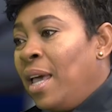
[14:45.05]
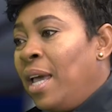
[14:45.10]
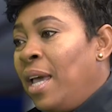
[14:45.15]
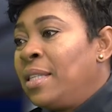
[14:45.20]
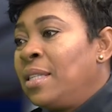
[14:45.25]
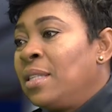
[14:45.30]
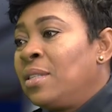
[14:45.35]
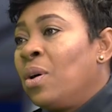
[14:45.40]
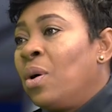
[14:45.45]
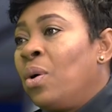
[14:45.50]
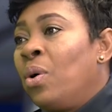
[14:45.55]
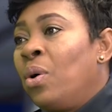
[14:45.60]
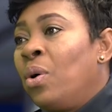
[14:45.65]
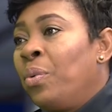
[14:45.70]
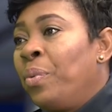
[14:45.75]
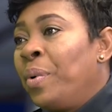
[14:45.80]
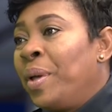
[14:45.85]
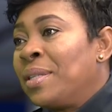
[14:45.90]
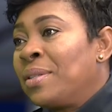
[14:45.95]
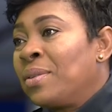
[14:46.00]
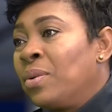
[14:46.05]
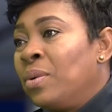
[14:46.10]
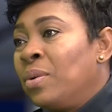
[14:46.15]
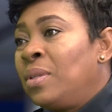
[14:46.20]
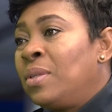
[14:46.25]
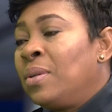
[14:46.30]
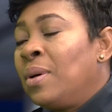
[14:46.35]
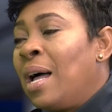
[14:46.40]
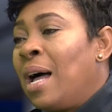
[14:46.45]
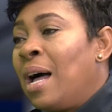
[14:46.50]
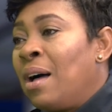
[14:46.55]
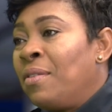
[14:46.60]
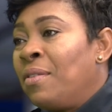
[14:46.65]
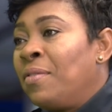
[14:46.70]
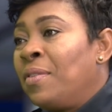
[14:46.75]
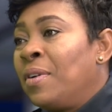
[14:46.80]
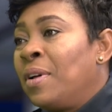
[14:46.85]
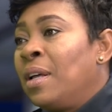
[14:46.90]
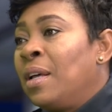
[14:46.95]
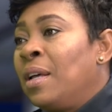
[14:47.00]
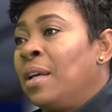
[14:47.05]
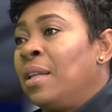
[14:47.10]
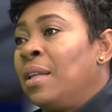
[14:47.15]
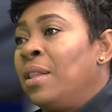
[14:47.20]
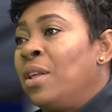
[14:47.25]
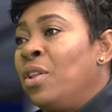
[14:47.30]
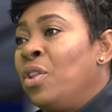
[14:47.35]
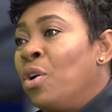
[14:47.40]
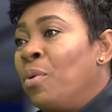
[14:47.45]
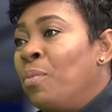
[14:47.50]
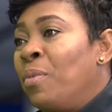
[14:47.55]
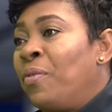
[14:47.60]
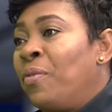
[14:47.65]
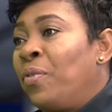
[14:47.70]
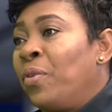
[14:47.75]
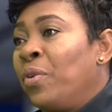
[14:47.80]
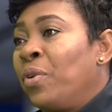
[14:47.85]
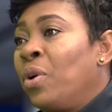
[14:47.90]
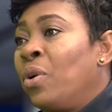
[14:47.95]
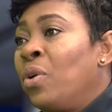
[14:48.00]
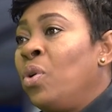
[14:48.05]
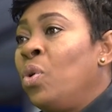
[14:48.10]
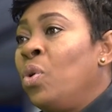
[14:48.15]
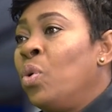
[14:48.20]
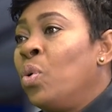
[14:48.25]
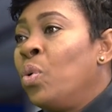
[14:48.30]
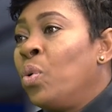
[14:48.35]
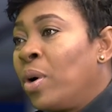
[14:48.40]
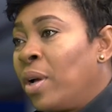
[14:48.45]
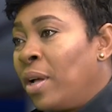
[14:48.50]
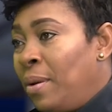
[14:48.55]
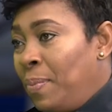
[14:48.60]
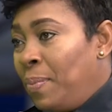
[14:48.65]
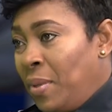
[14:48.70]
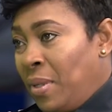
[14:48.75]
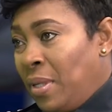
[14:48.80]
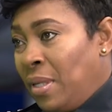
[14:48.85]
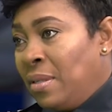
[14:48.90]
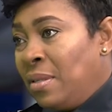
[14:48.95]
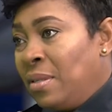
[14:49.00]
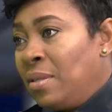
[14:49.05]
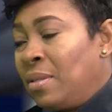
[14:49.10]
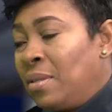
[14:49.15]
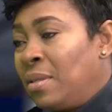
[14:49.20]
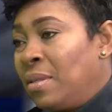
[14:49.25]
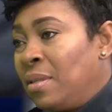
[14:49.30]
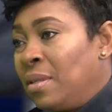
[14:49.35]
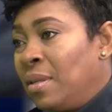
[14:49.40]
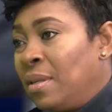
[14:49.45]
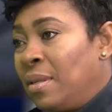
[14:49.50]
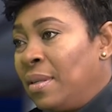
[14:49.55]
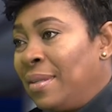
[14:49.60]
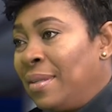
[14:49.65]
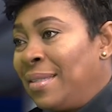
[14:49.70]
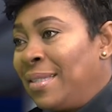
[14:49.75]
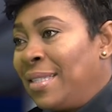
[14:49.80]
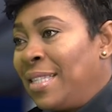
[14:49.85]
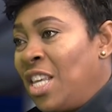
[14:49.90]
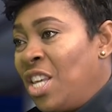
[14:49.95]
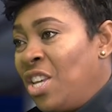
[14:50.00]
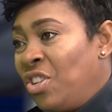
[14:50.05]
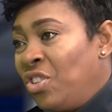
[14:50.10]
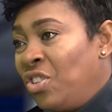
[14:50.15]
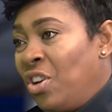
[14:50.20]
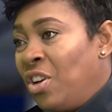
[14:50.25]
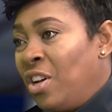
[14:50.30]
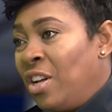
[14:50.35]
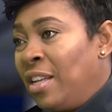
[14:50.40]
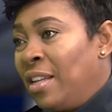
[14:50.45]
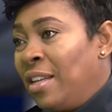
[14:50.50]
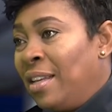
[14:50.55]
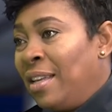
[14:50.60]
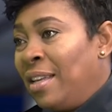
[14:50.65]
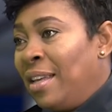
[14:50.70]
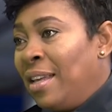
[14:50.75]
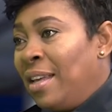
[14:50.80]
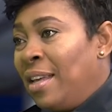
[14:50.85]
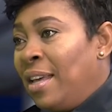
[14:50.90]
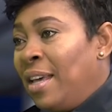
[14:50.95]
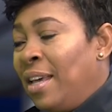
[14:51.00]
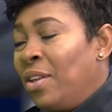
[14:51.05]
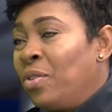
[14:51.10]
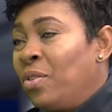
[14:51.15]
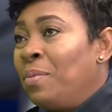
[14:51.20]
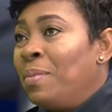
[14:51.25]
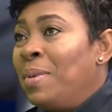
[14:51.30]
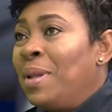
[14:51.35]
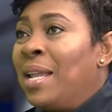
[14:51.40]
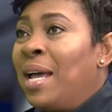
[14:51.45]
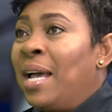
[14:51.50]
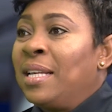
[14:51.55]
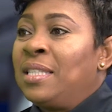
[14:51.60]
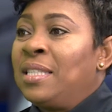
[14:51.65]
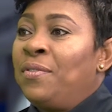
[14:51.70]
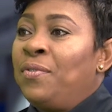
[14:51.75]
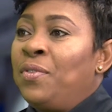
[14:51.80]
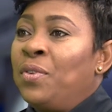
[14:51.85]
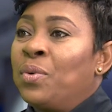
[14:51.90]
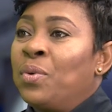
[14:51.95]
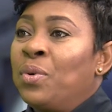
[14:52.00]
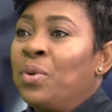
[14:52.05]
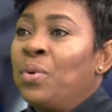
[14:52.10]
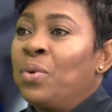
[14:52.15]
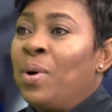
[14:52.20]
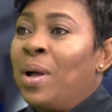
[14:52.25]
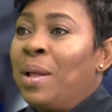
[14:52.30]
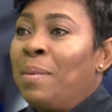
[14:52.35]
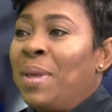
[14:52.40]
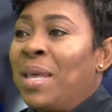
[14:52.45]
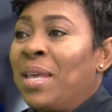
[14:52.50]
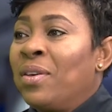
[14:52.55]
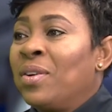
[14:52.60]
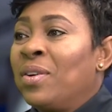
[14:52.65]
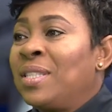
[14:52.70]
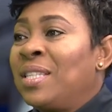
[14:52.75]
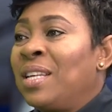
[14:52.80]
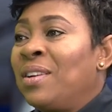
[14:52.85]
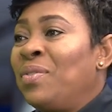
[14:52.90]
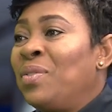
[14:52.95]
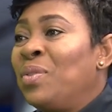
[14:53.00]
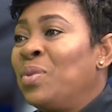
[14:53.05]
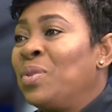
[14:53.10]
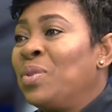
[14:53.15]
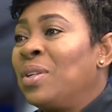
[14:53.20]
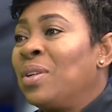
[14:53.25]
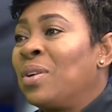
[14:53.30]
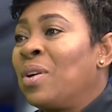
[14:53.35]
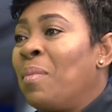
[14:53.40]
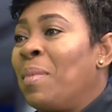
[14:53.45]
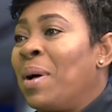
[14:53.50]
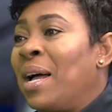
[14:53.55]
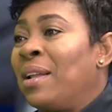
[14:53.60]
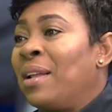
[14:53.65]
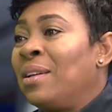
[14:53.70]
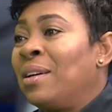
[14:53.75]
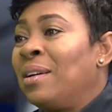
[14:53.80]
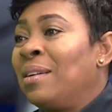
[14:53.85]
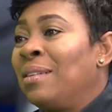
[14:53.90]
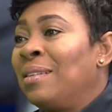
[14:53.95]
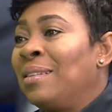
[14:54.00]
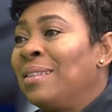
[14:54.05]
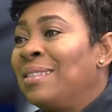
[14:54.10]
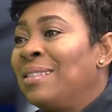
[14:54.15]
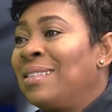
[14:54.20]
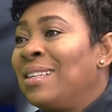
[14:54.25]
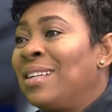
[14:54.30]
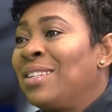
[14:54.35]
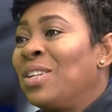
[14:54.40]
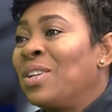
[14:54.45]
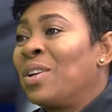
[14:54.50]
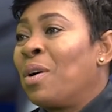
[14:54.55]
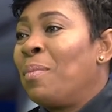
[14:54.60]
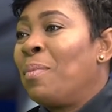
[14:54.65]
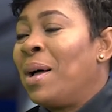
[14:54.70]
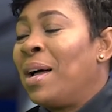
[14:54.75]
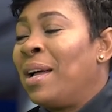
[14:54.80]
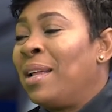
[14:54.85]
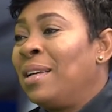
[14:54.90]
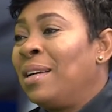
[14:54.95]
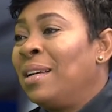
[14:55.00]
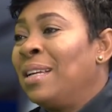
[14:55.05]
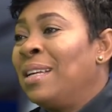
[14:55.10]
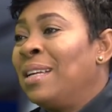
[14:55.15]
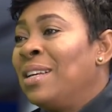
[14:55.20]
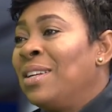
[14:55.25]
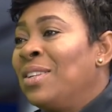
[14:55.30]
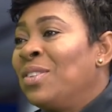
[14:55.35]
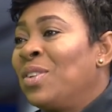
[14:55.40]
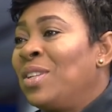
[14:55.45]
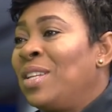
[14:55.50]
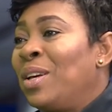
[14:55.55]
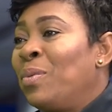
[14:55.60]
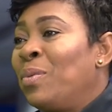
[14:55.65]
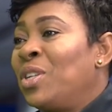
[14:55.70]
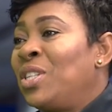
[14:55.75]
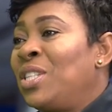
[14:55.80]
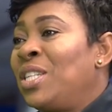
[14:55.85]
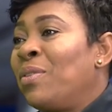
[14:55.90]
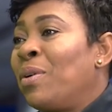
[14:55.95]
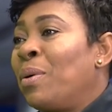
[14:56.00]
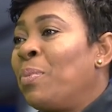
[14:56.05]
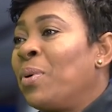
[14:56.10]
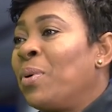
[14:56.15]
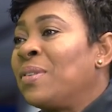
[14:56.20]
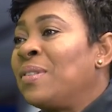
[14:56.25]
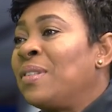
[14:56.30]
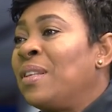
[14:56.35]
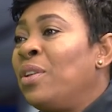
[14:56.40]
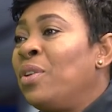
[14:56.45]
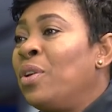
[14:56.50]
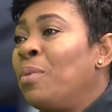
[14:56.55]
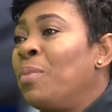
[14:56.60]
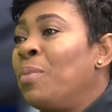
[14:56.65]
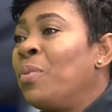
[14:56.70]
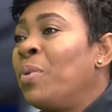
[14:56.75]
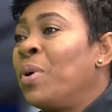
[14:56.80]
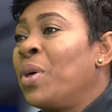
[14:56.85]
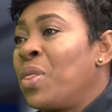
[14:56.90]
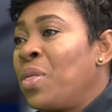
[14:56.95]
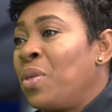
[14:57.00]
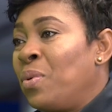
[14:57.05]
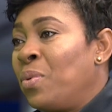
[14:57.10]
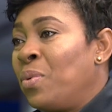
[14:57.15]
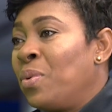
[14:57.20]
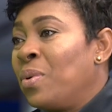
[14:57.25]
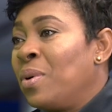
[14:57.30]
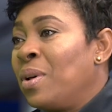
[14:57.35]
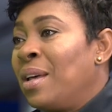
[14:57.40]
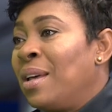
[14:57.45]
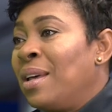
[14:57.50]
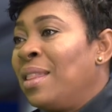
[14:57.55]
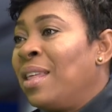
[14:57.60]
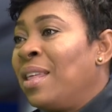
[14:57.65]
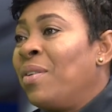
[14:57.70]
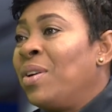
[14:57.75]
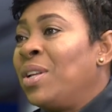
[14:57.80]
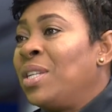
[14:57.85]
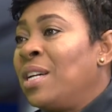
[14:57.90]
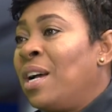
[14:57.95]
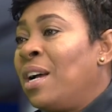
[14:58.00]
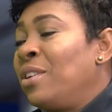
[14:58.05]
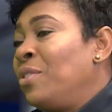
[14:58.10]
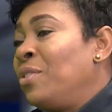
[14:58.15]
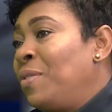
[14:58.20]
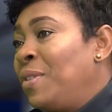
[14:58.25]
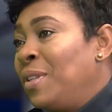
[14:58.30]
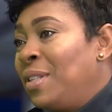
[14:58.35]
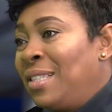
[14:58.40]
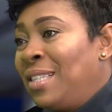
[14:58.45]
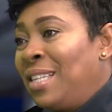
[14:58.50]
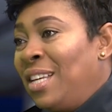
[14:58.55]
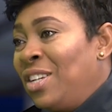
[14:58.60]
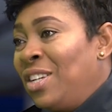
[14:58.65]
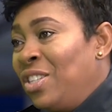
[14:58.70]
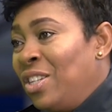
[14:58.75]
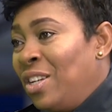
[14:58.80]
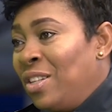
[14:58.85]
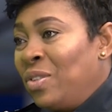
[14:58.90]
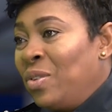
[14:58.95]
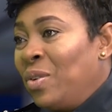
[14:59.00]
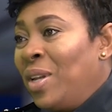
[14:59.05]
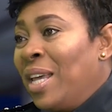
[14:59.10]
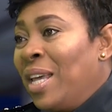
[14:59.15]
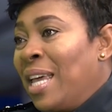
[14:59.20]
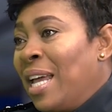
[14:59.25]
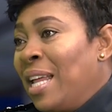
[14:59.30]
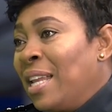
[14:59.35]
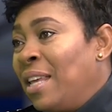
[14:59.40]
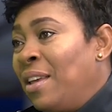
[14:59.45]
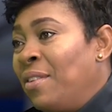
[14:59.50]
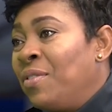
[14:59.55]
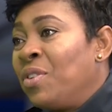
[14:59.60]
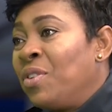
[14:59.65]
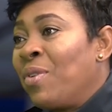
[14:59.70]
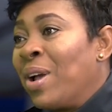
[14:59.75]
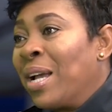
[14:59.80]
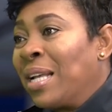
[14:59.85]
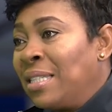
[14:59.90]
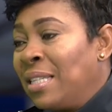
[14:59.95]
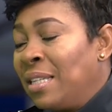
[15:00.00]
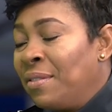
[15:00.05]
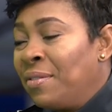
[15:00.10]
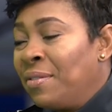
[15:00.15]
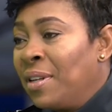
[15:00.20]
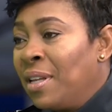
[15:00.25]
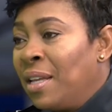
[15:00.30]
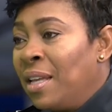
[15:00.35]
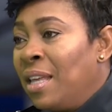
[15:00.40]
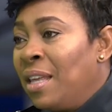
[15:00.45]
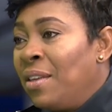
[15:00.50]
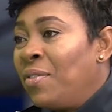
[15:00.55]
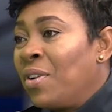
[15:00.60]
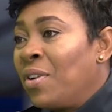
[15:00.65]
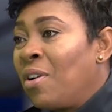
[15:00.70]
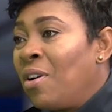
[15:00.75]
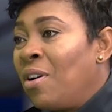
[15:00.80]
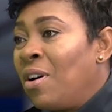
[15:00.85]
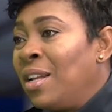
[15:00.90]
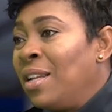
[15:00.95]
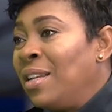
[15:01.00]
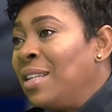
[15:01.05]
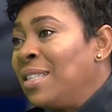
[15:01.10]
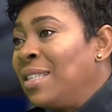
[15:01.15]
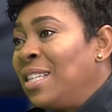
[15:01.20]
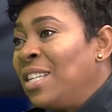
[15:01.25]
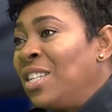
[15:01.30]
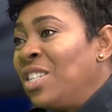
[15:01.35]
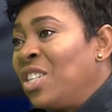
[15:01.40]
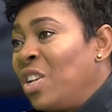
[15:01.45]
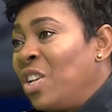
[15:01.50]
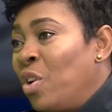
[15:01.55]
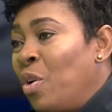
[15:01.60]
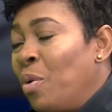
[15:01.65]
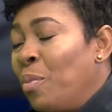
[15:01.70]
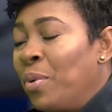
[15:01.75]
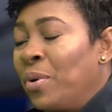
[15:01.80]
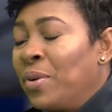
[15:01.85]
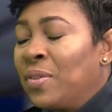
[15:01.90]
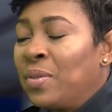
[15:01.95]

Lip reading: It is always good to have the number for your local police station. It would be nice if you could go and make yourself known to the commander, station commander, so they will share a personal number with you. They're in charge of the station, so they can give directive if you're calling the station number.